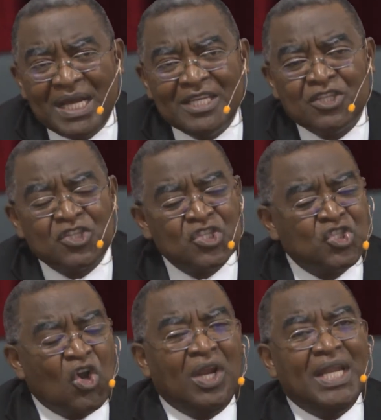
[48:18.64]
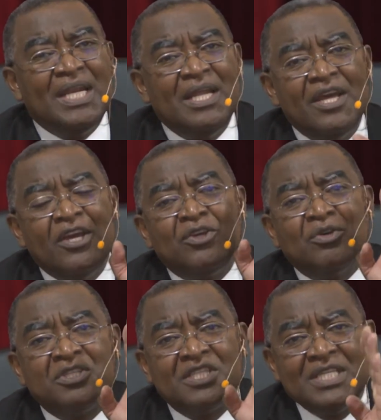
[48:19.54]
is stolen,
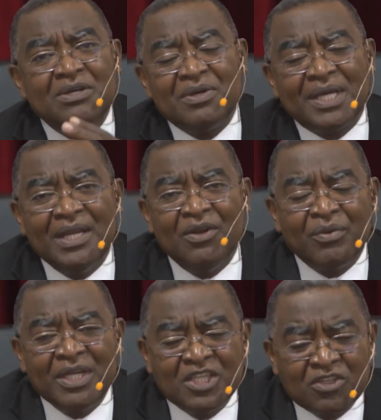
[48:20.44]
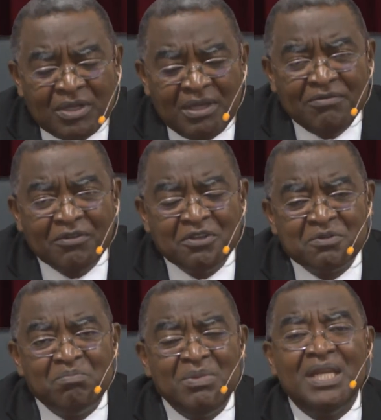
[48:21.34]
you still can retrieve
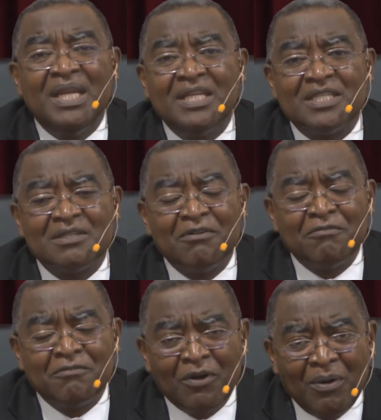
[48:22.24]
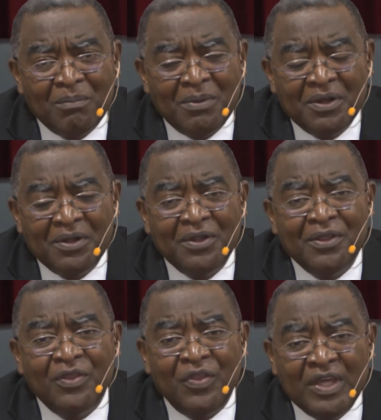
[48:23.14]
those minutes from
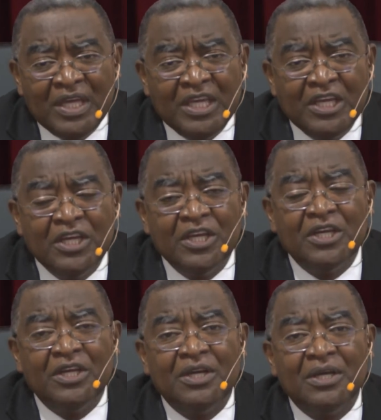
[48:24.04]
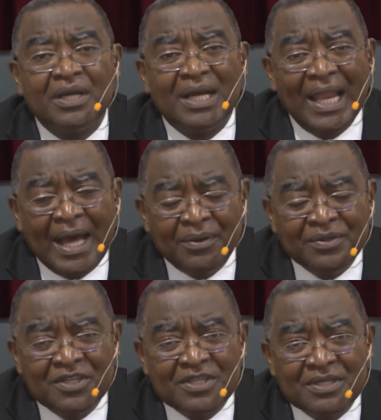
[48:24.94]
the
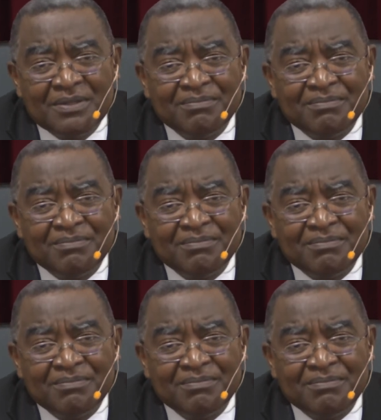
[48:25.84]
clouds.